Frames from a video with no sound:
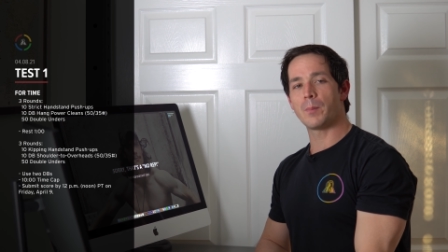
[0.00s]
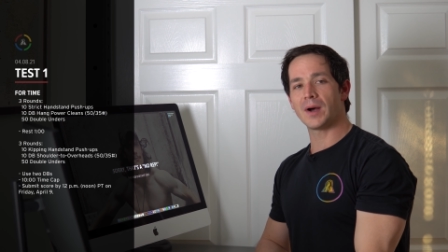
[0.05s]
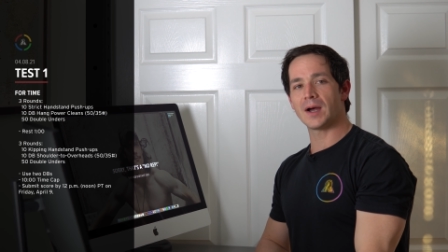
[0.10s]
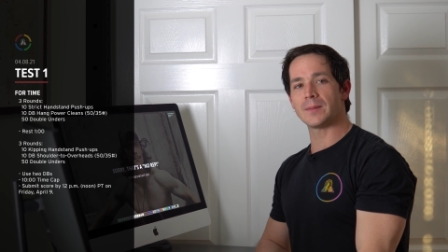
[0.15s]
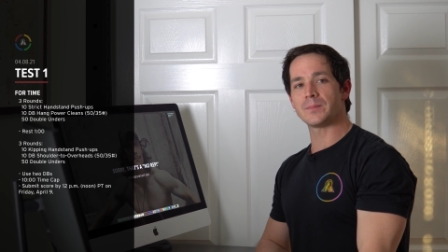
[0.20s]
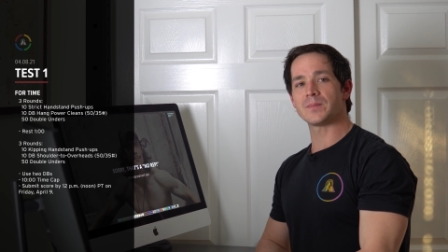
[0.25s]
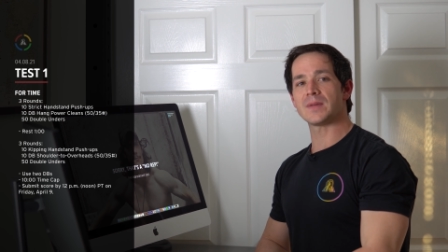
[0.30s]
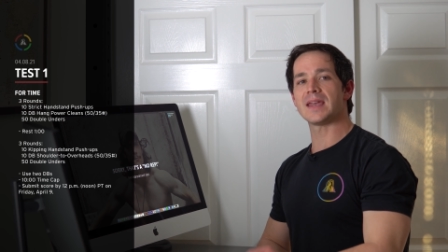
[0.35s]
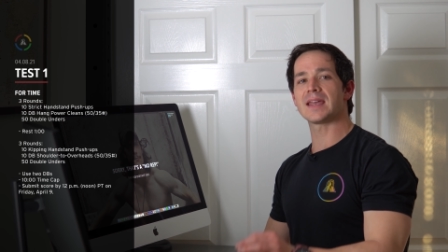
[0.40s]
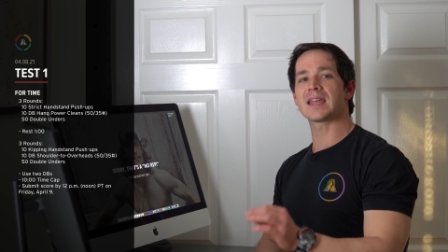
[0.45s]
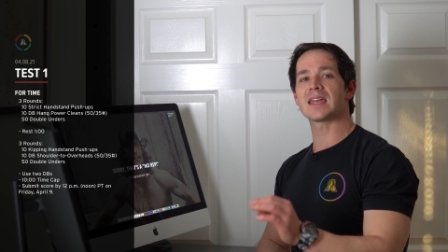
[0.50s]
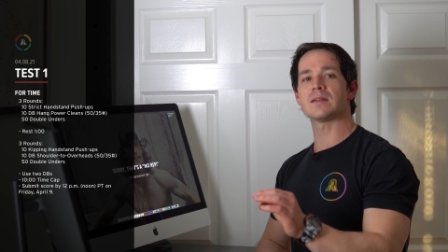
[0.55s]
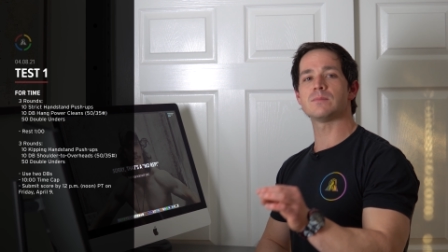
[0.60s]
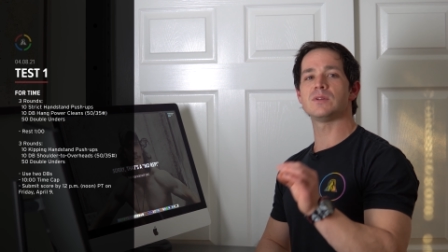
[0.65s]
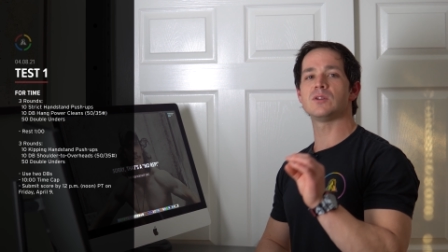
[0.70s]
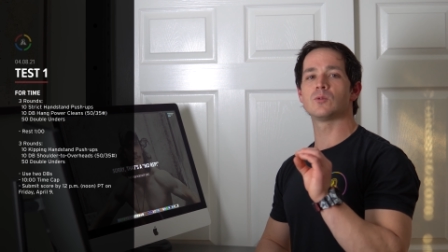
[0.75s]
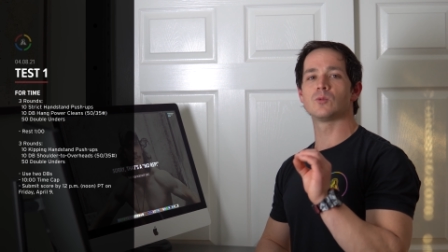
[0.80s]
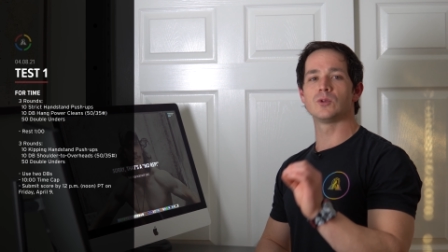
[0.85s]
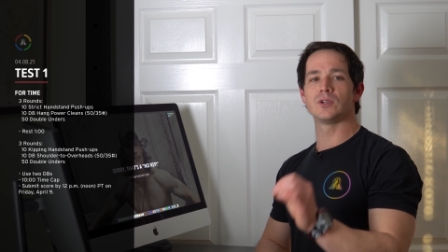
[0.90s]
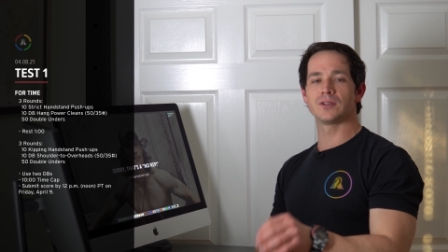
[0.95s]
but it can
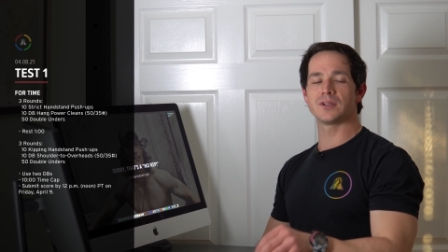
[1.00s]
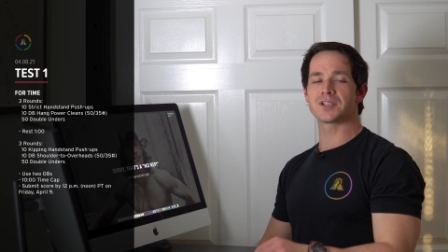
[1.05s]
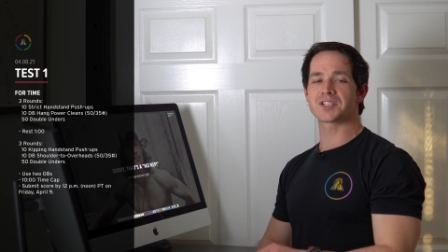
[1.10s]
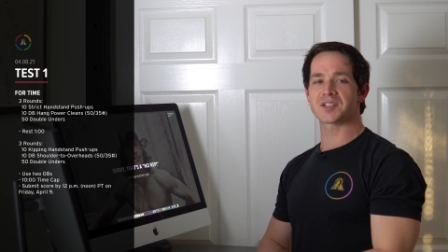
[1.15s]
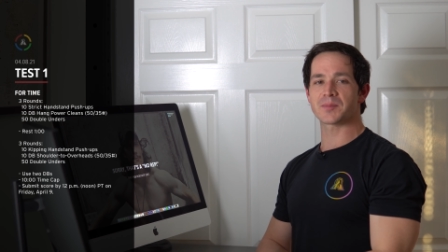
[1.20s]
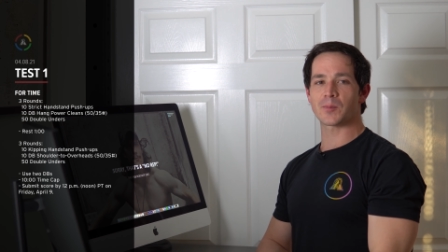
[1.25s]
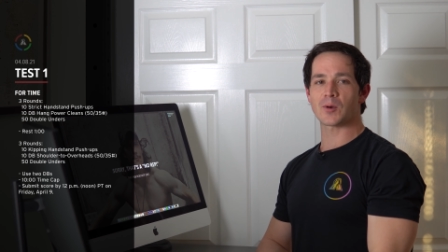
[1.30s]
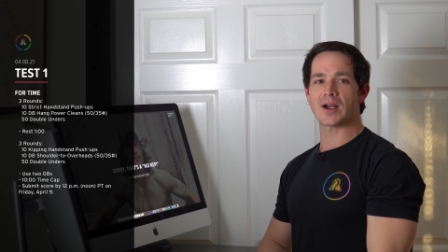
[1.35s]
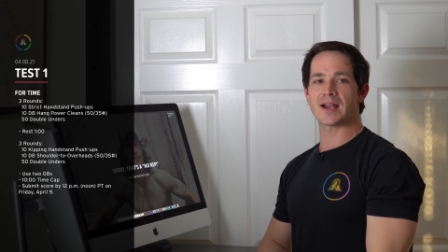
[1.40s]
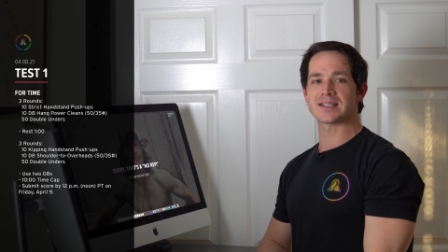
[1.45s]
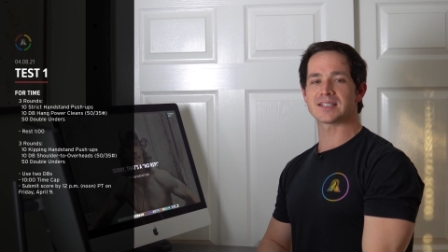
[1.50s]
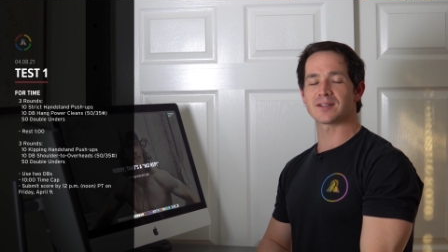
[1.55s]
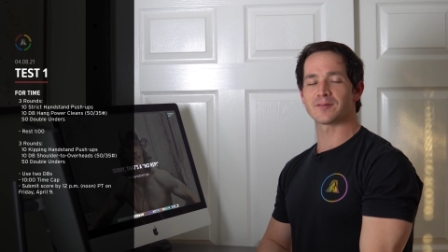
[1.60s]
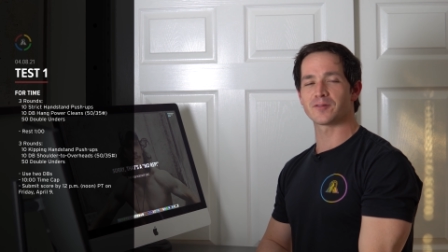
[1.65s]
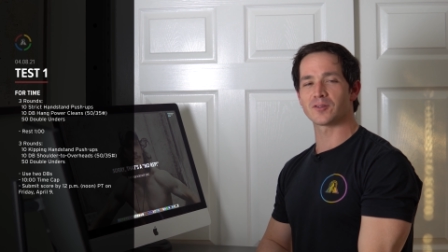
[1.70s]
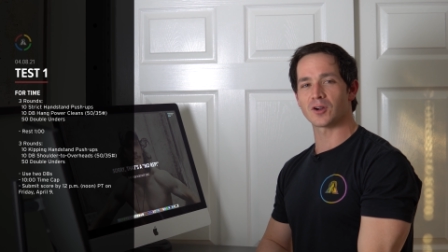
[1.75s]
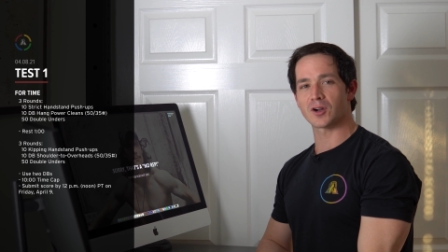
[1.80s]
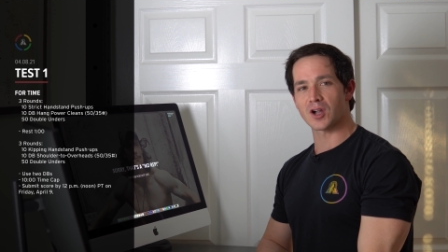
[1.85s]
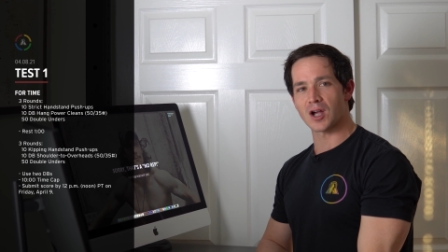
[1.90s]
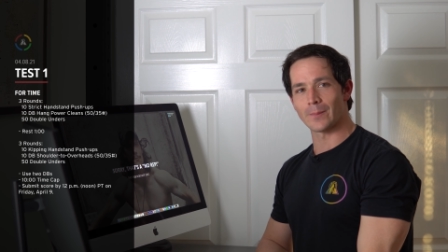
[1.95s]
be really surprising
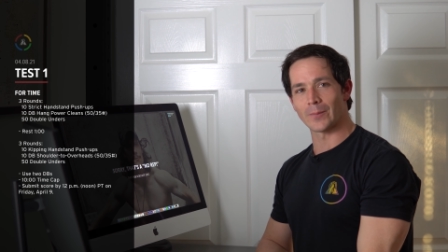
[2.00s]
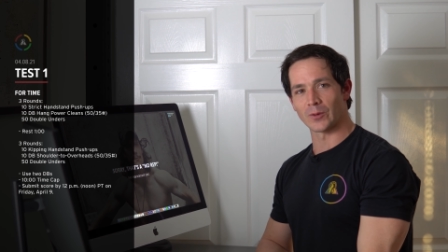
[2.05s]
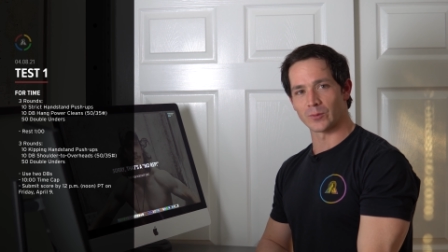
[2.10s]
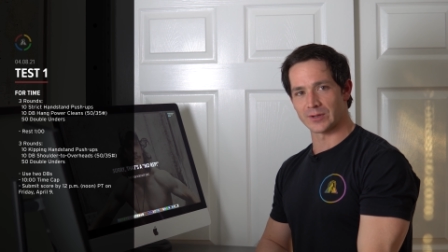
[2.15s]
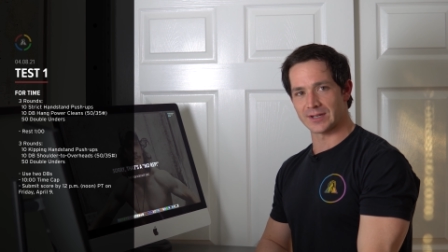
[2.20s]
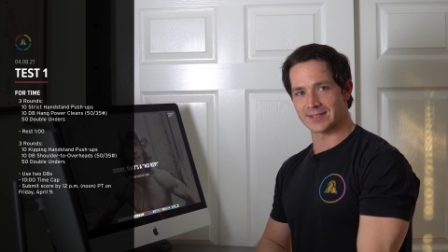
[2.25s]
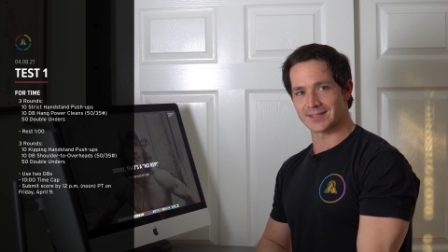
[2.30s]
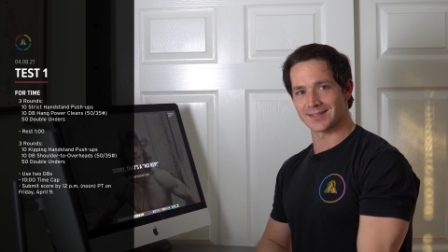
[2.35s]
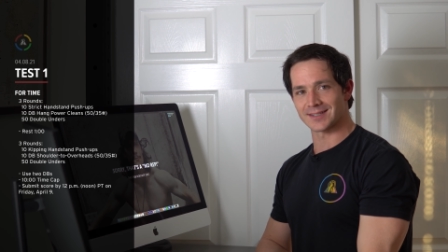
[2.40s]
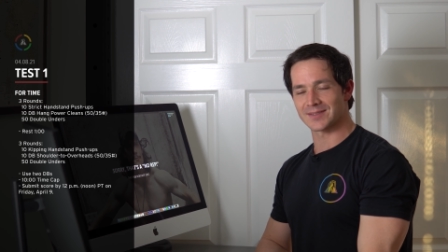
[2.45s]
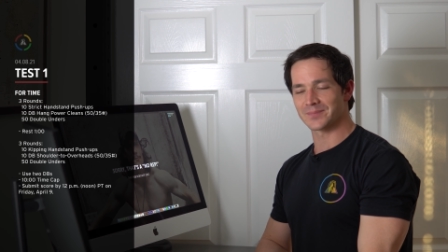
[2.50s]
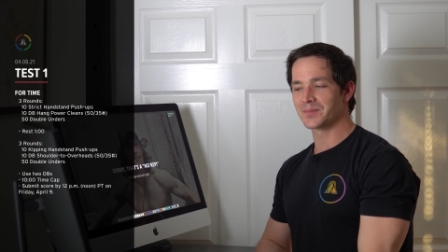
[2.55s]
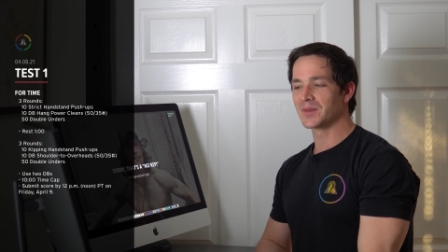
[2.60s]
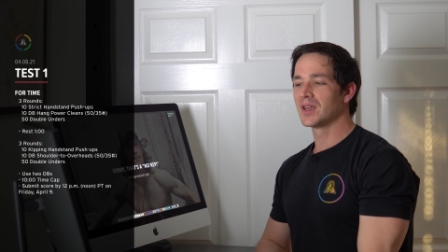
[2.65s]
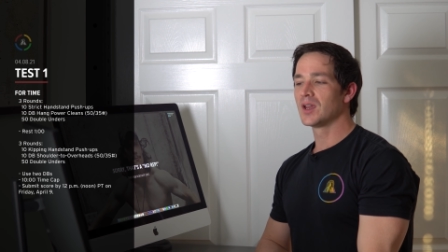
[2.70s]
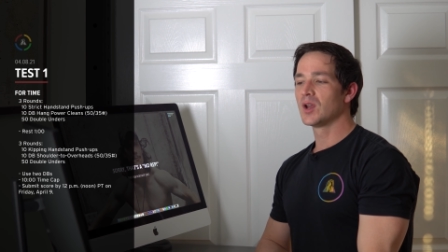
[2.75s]
for a couple of reasons.